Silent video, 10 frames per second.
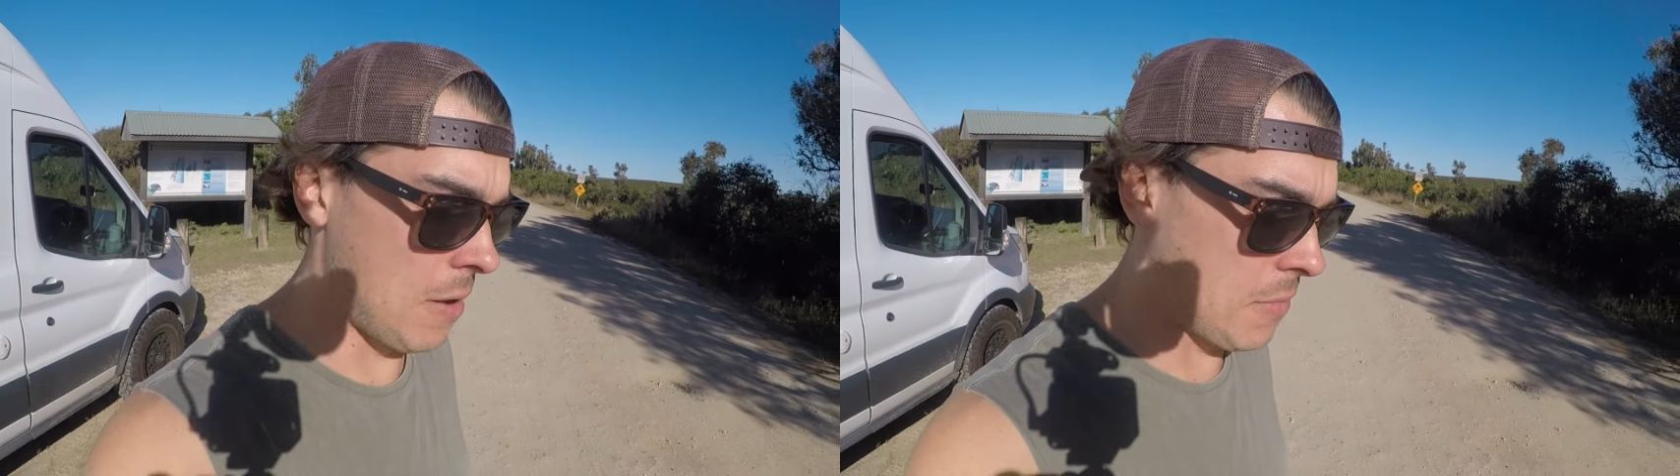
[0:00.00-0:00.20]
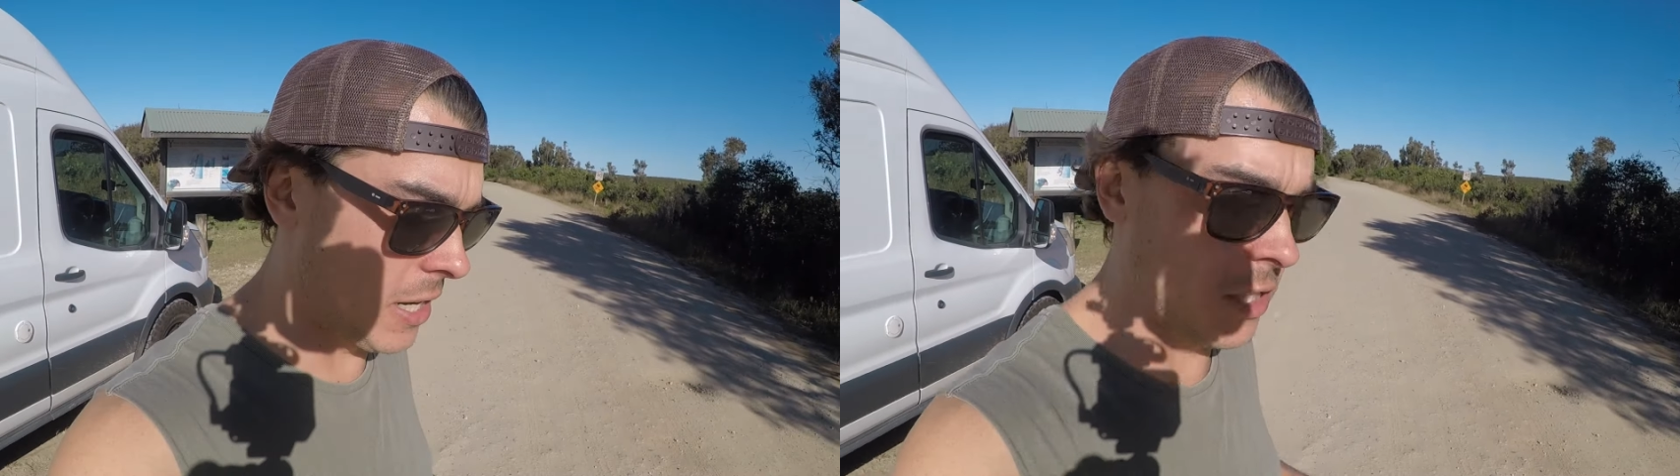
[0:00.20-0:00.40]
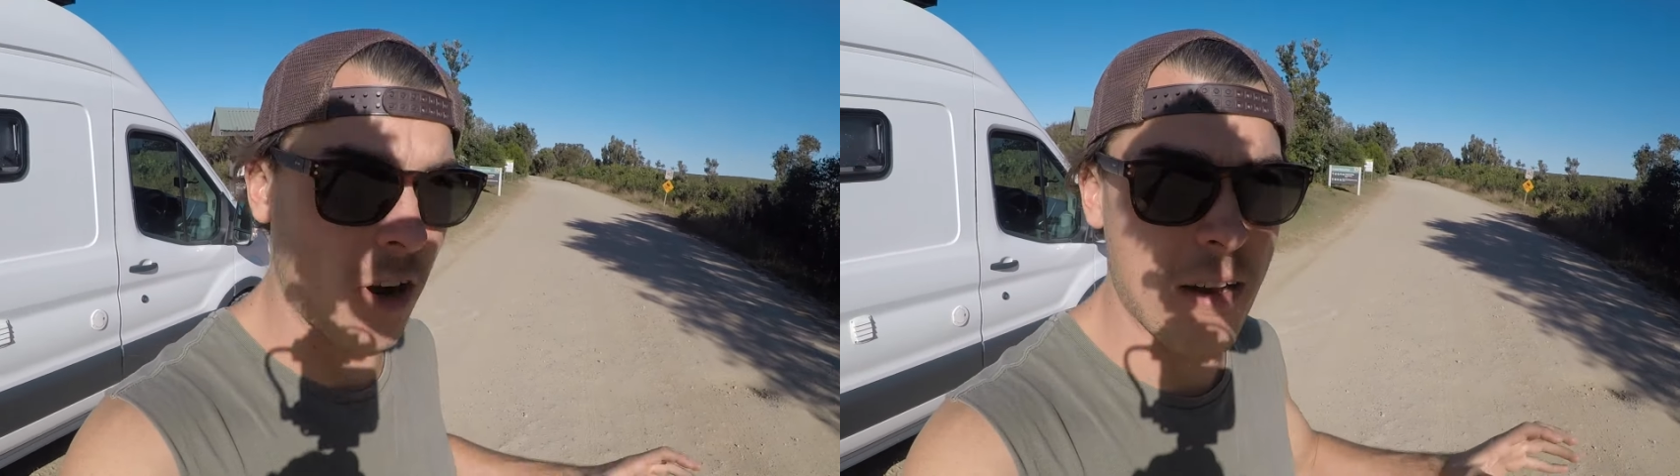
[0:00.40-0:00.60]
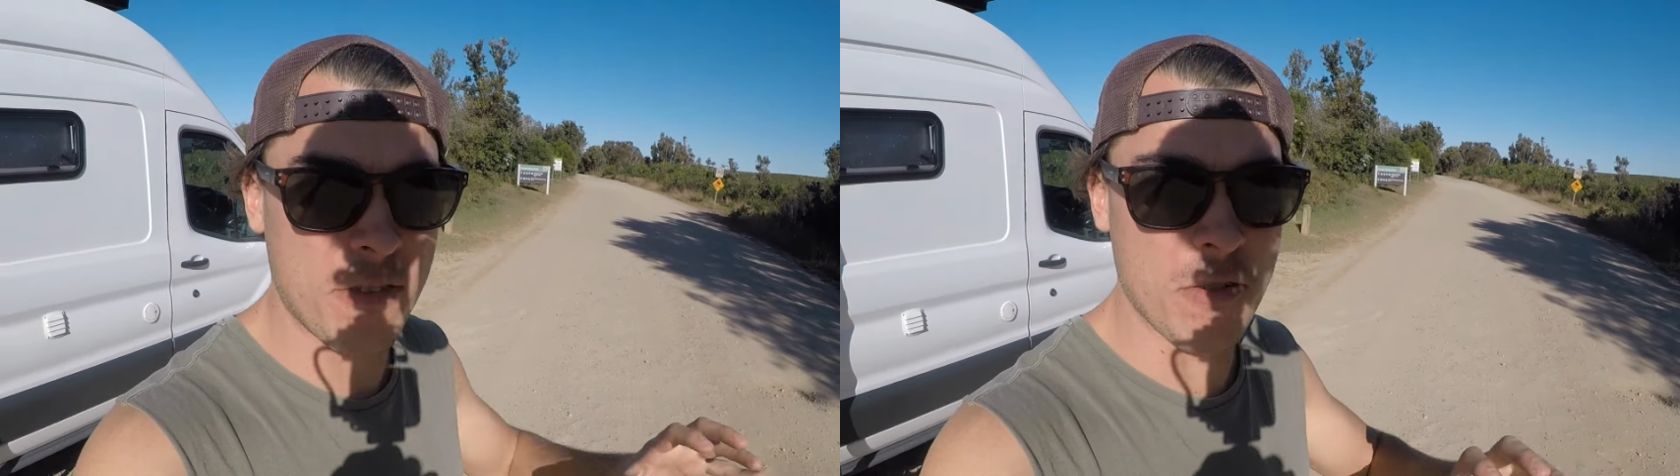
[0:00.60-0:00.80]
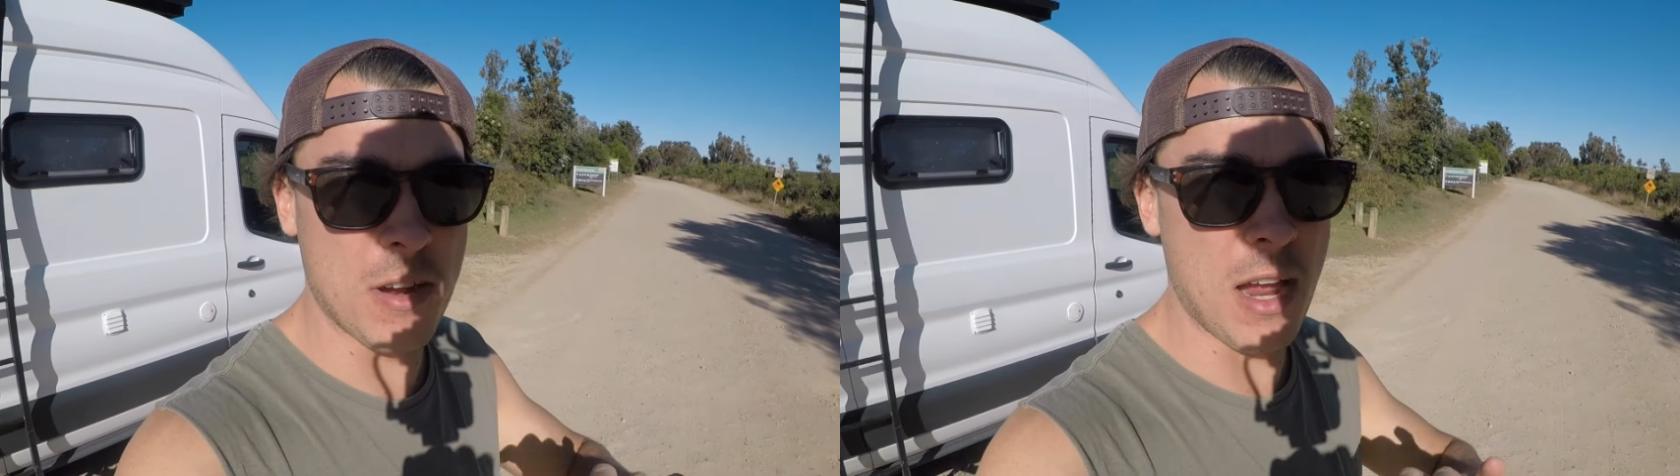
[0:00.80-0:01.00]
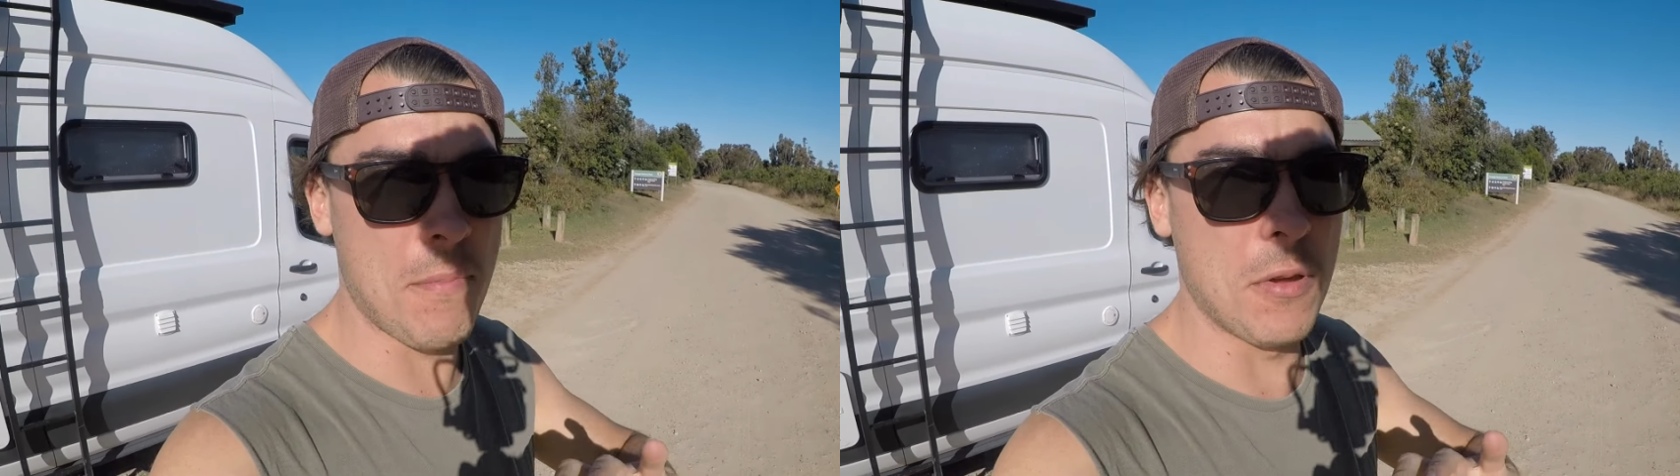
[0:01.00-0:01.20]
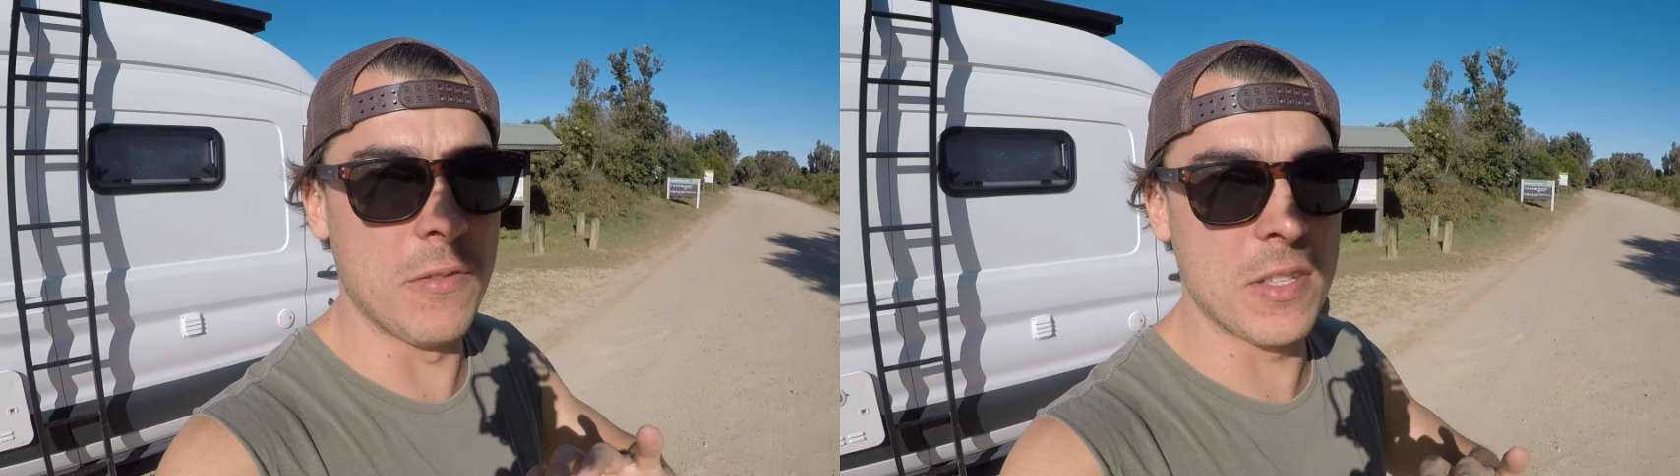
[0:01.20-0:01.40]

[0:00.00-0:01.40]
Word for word: I'm going to drive through a couple of